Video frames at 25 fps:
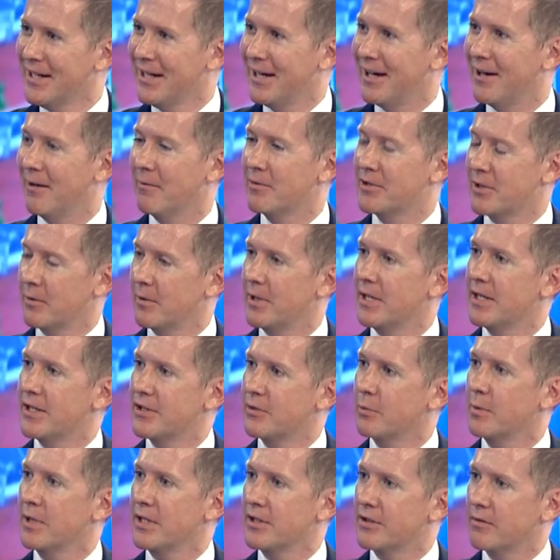So it is
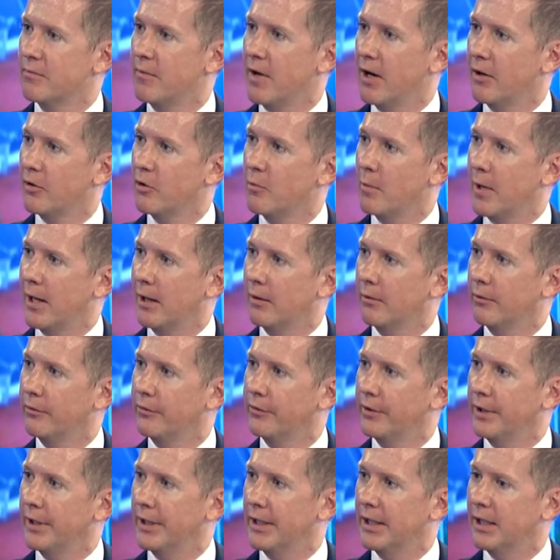swings and
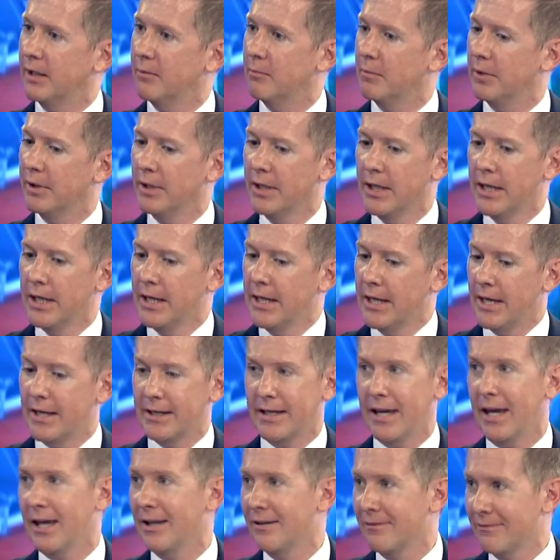roundabouts. But
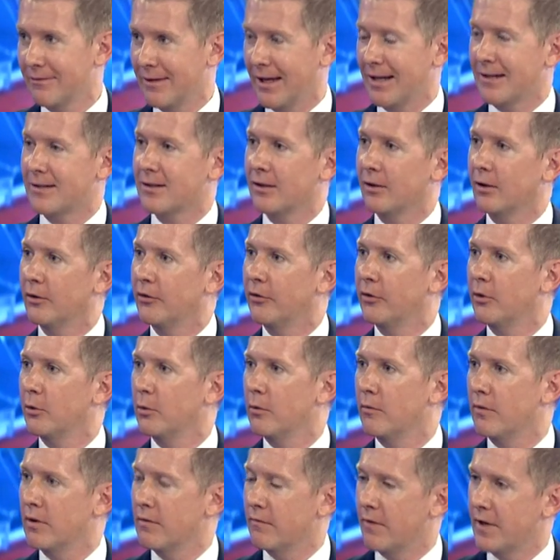again, that's a lot to
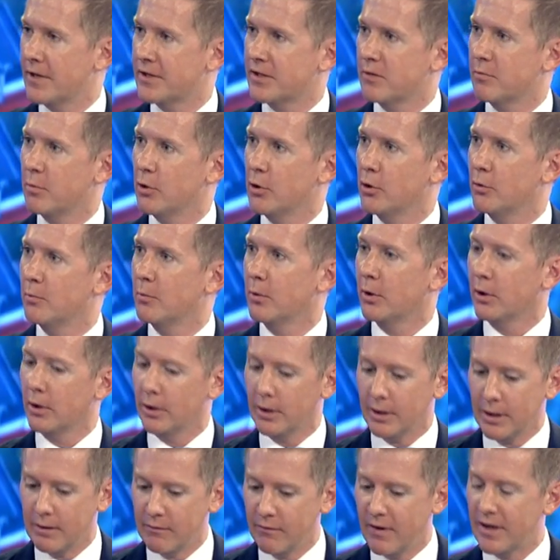do with the investor boom.
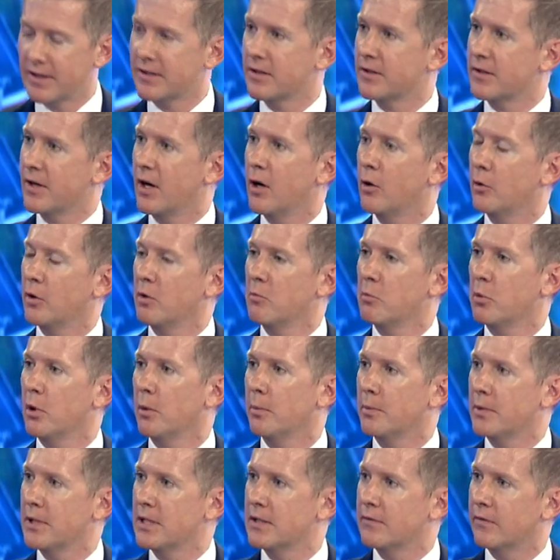Investors are holding
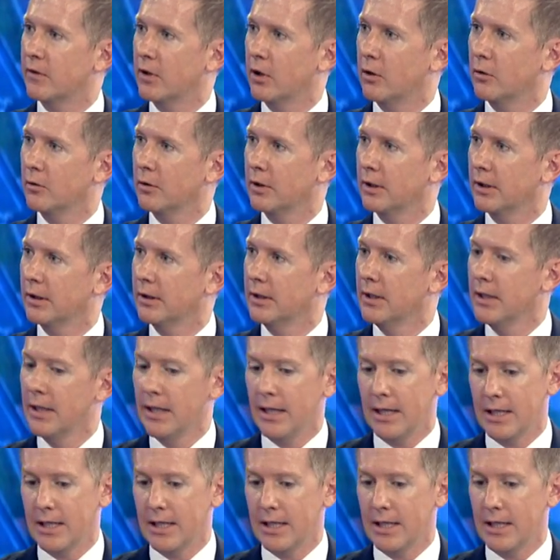properties for longer.